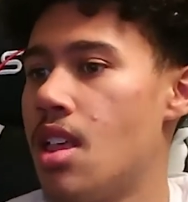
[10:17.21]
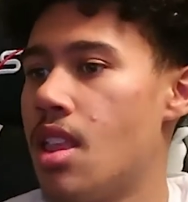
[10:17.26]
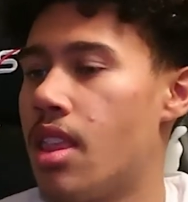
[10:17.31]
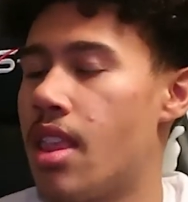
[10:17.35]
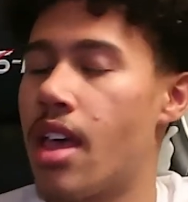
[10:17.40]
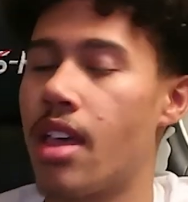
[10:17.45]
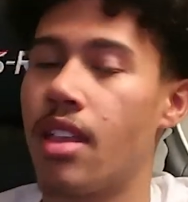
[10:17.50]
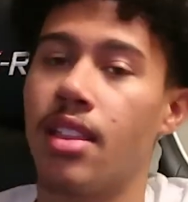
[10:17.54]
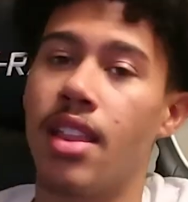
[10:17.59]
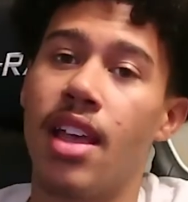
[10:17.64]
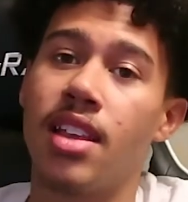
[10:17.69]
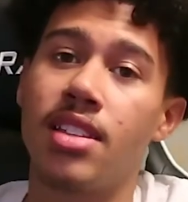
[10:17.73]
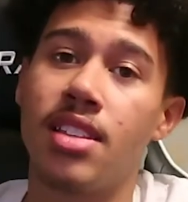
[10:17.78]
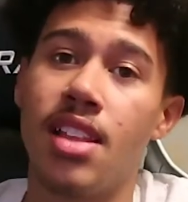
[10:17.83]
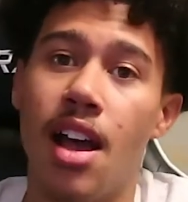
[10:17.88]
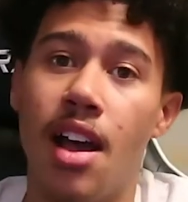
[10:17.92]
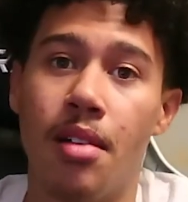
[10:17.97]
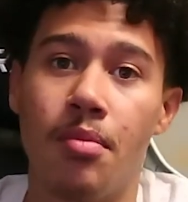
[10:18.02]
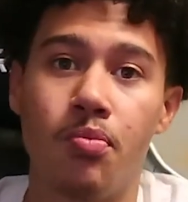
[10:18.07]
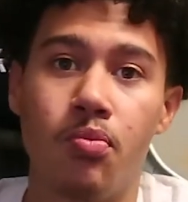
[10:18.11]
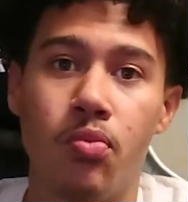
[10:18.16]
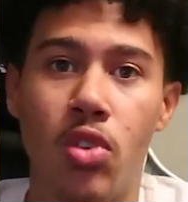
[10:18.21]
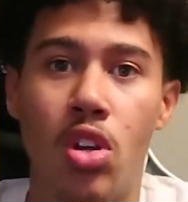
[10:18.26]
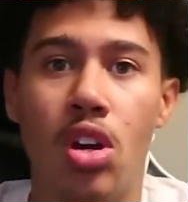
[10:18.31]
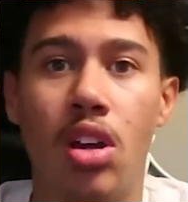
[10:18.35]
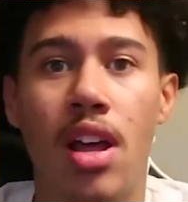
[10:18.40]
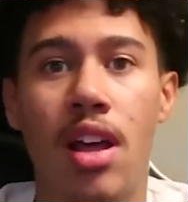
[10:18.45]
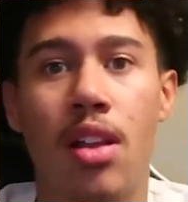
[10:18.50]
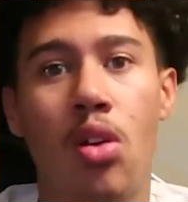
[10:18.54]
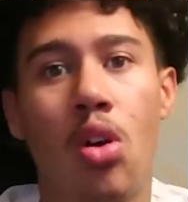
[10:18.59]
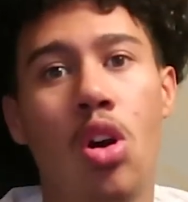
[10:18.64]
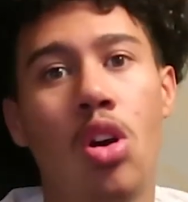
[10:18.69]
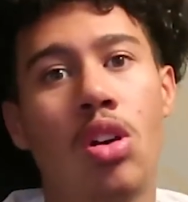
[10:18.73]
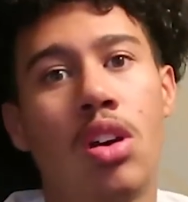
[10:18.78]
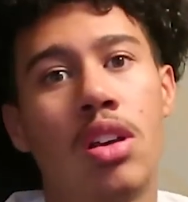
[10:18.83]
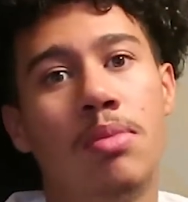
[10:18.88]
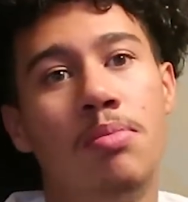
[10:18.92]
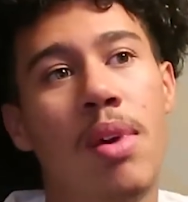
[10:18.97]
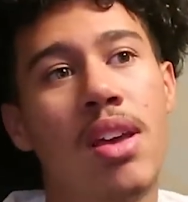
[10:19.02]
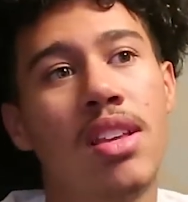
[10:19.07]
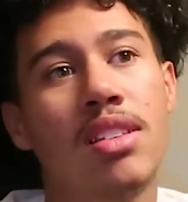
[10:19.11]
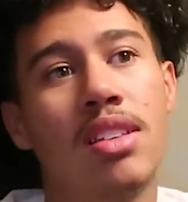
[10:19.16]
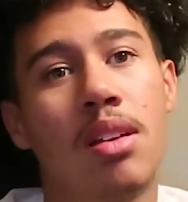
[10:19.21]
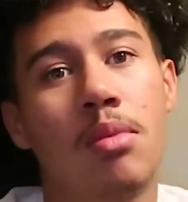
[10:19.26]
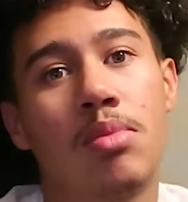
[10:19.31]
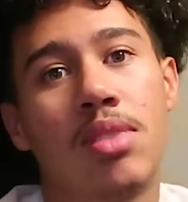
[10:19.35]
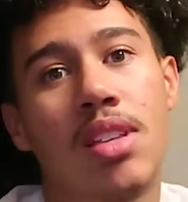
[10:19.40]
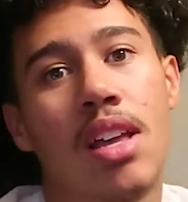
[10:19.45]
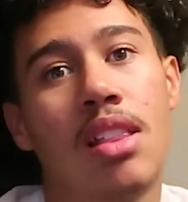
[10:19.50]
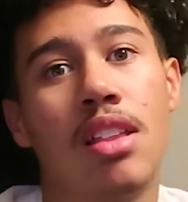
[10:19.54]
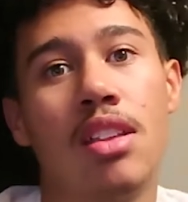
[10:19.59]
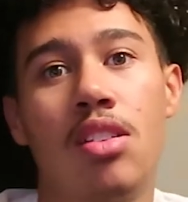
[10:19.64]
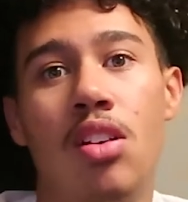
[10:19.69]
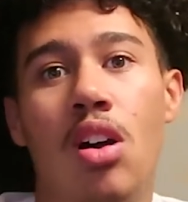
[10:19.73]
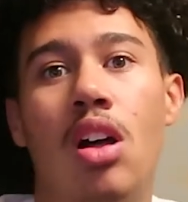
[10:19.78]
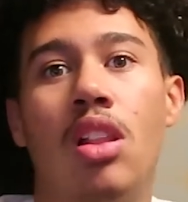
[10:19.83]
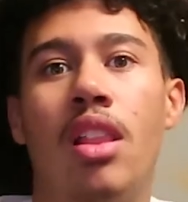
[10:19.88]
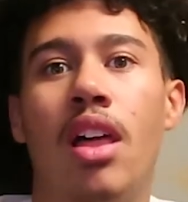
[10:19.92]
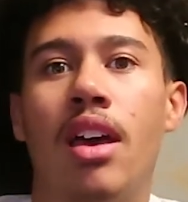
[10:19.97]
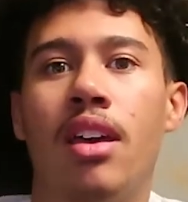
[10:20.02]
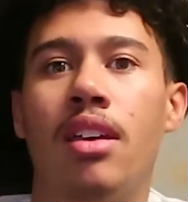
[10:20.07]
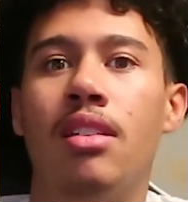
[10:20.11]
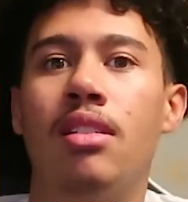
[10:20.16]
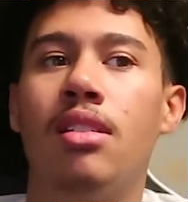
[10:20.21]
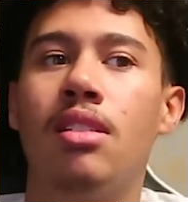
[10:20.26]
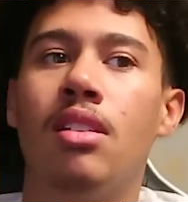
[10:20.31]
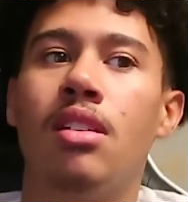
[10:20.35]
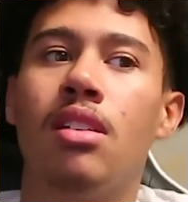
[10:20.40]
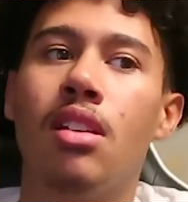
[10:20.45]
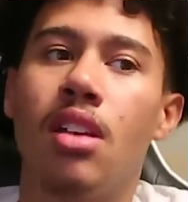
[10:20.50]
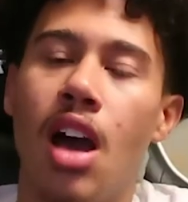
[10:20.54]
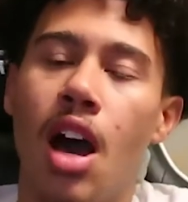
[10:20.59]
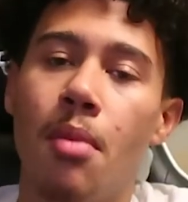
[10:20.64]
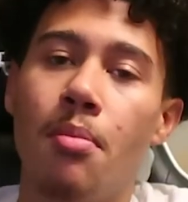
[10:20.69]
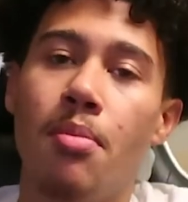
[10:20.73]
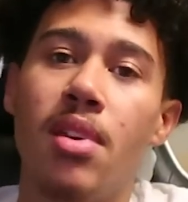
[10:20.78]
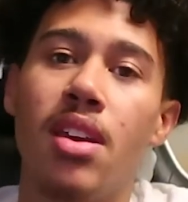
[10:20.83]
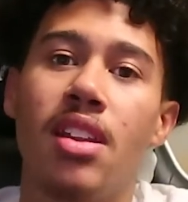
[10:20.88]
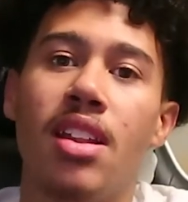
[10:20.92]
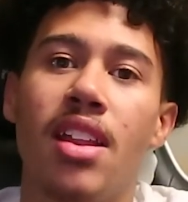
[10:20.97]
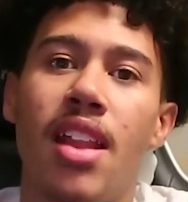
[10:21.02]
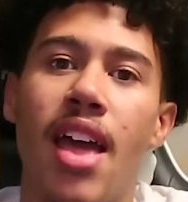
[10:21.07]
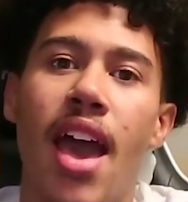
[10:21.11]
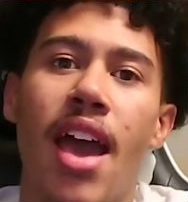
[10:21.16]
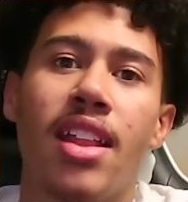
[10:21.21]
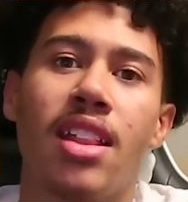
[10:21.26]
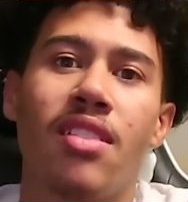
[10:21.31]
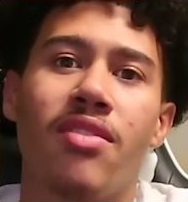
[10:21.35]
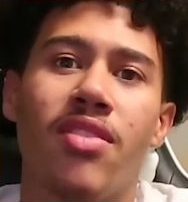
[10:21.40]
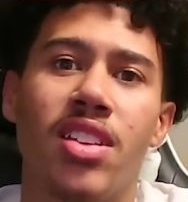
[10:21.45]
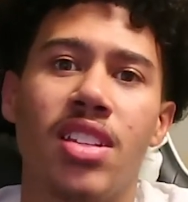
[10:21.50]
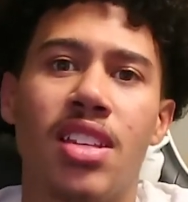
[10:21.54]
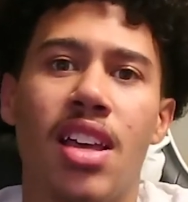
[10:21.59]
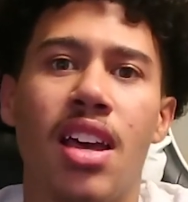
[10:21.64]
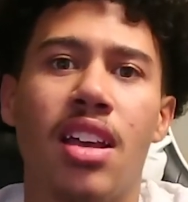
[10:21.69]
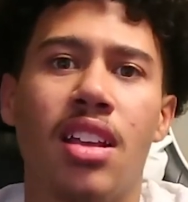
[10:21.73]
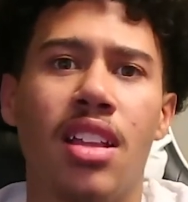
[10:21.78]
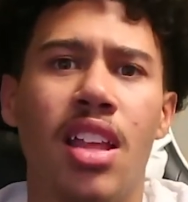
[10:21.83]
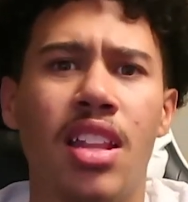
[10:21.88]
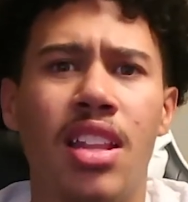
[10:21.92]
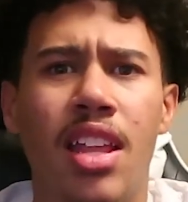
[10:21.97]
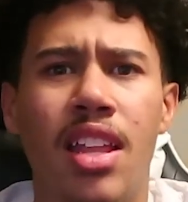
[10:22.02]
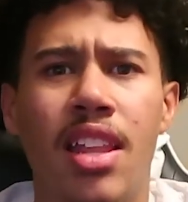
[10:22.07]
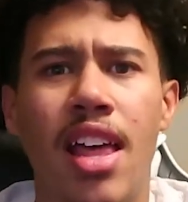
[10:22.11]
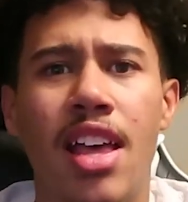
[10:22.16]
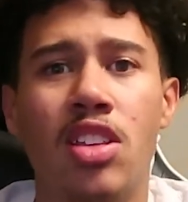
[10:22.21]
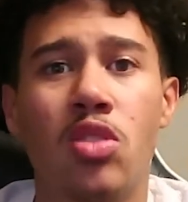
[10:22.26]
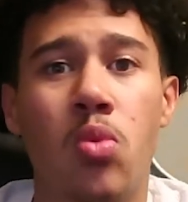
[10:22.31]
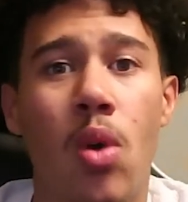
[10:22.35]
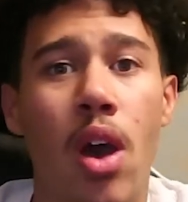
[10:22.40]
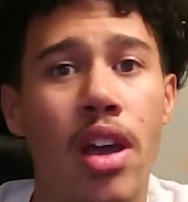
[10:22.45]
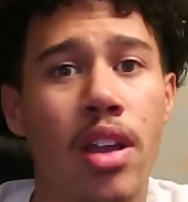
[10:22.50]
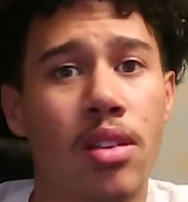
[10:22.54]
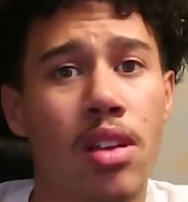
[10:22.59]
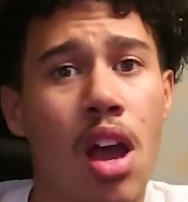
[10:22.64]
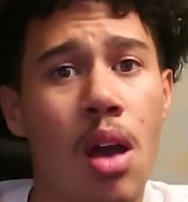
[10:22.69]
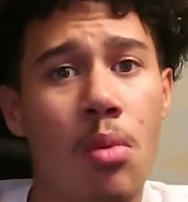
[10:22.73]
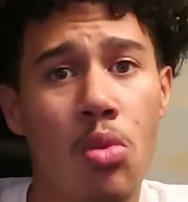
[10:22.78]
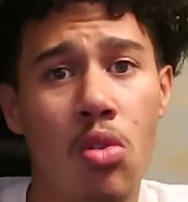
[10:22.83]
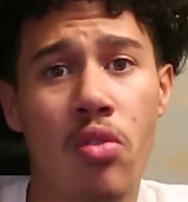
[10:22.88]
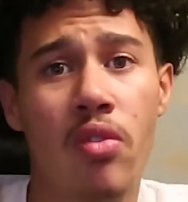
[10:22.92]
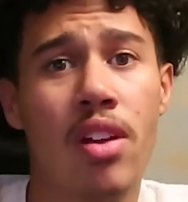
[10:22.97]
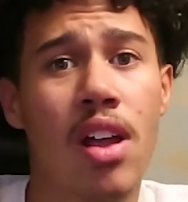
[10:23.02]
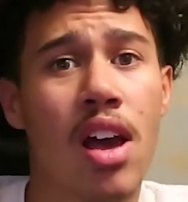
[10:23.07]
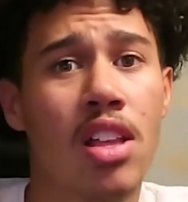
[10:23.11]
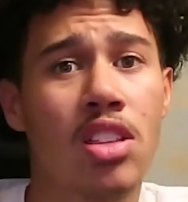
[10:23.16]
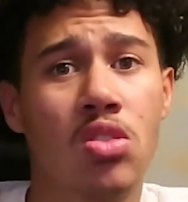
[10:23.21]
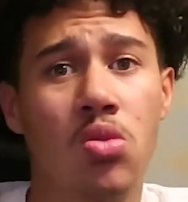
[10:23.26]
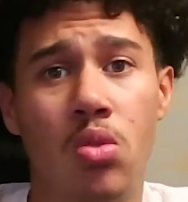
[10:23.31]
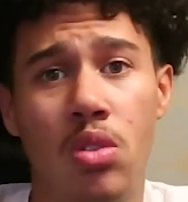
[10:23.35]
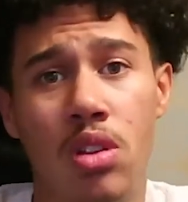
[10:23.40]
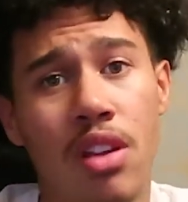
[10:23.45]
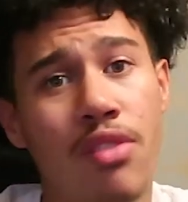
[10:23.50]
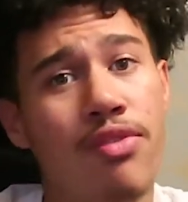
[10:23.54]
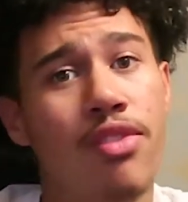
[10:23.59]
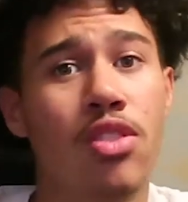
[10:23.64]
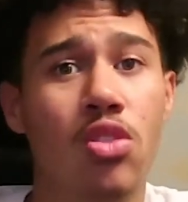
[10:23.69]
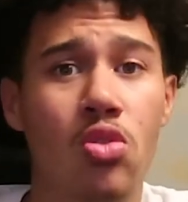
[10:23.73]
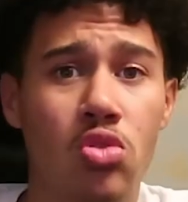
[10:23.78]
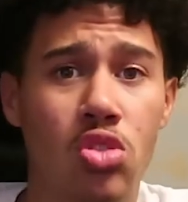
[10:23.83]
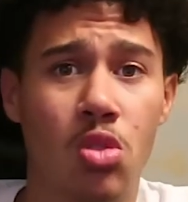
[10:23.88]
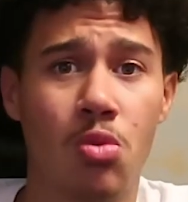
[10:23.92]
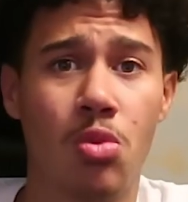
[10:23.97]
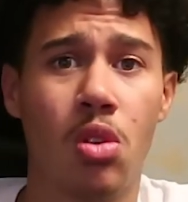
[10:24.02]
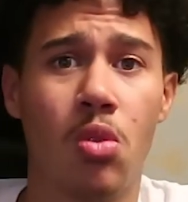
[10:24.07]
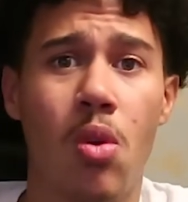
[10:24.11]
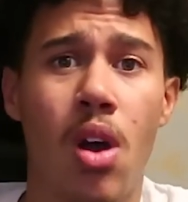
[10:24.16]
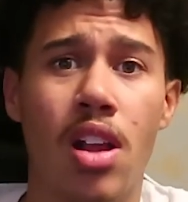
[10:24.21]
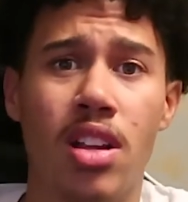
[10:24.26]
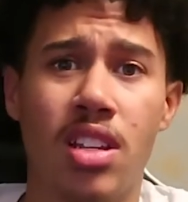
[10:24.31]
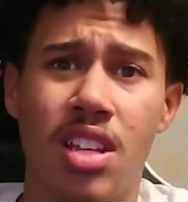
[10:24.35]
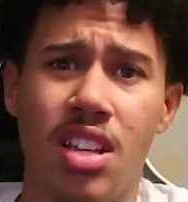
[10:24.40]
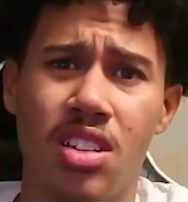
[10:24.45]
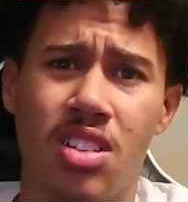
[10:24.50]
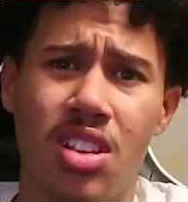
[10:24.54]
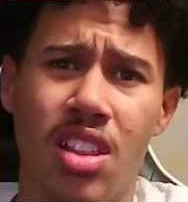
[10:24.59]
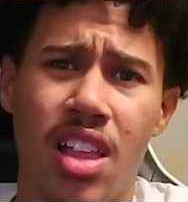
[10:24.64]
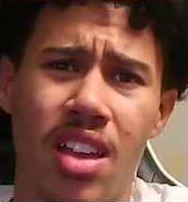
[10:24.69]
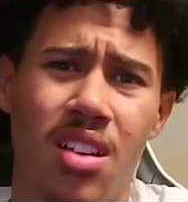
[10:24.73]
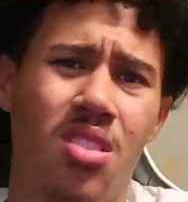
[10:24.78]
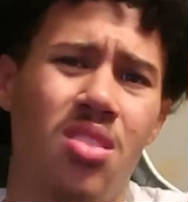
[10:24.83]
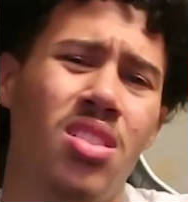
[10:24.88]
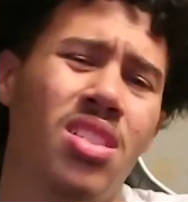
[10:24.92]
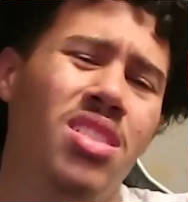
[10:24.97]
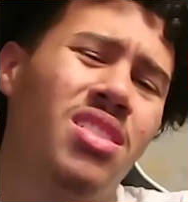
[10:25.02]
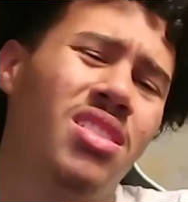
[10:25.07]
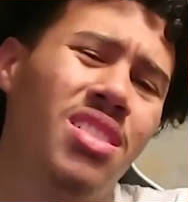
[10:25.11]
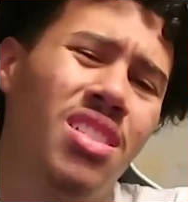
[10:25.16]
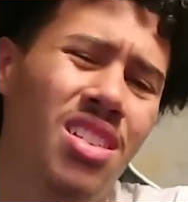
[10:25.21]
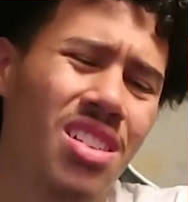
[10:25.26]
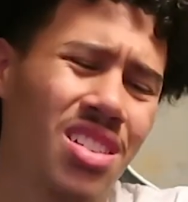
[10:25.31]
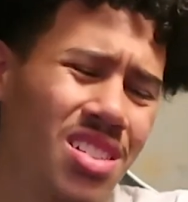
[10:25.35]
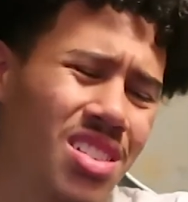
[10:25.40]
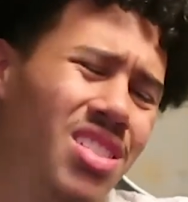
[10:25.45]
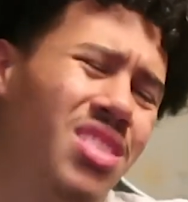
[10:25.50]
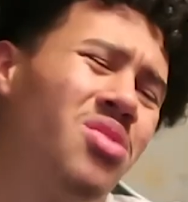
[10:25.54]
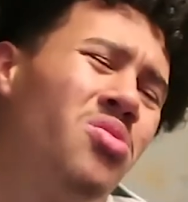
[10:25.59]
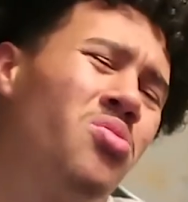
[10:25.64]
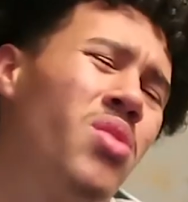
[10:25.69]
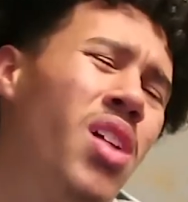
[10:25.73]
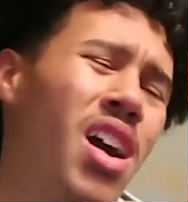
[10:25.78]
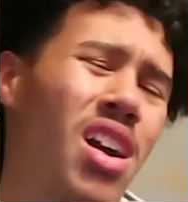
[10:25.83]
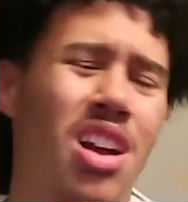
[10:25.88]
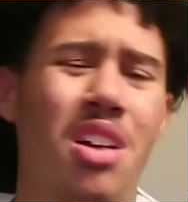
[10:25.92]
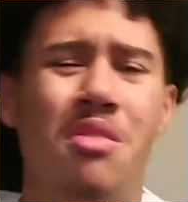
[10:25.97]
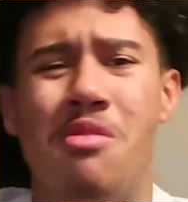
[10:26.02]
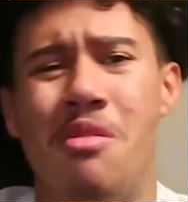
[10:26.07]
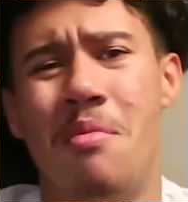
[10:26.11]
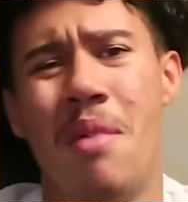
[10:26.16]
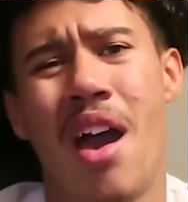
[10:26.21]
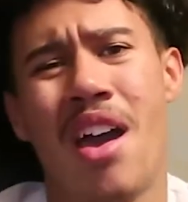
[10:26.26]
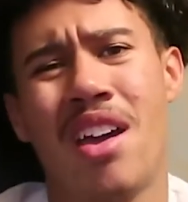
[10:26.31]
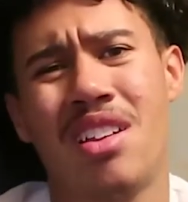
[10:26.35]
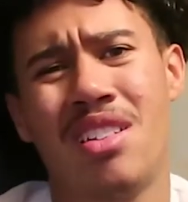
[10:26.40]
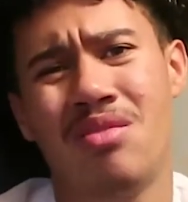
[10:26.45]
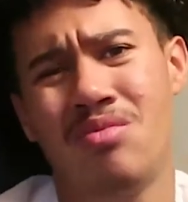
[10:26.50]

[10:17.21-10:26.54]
Like, that's not good at all, because basically I'm telling y'all, like, I'm being inactive as heck, and then that's why y'all moving on to a different YouTuber to watch, because you're like, oh, this dude not coming back.